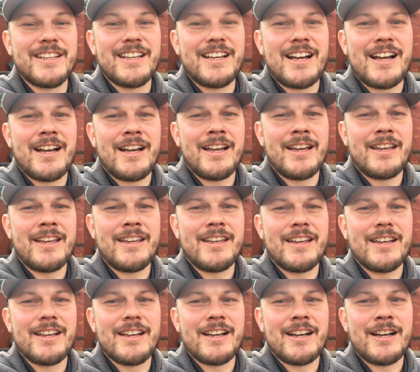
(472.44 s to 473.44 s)

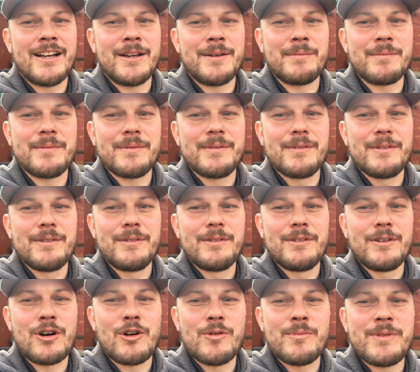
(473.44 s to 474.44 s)
I
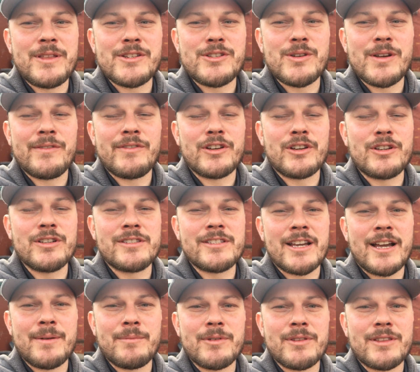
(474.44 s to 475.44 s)
hope that you have a good
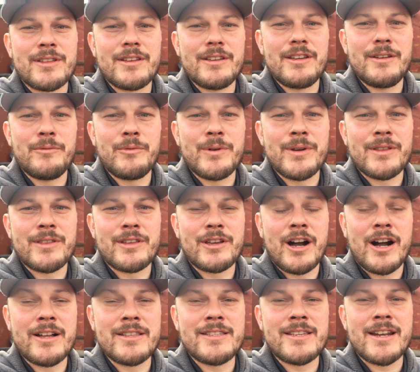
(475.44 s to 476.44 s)
time with
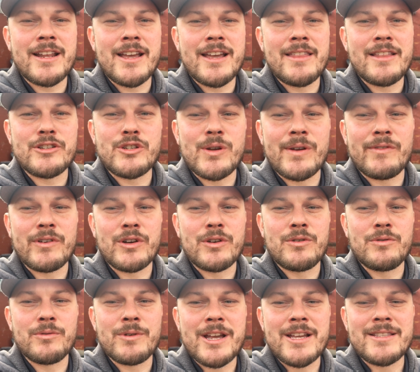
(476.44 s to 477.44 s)
God today, that you have a
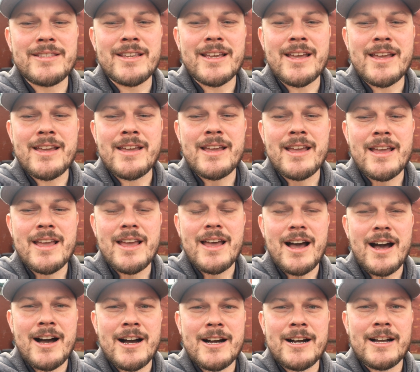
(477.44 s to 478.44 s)
great day,
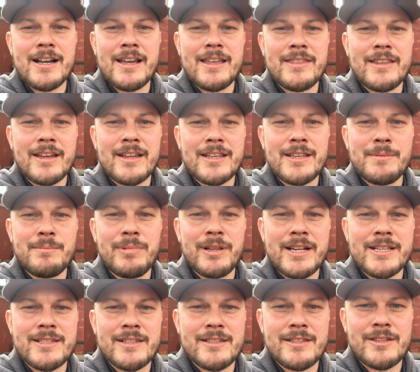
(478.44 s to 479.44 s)
and that He
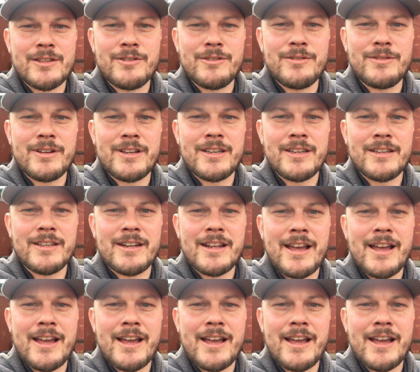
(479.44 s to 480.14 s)
blesses you in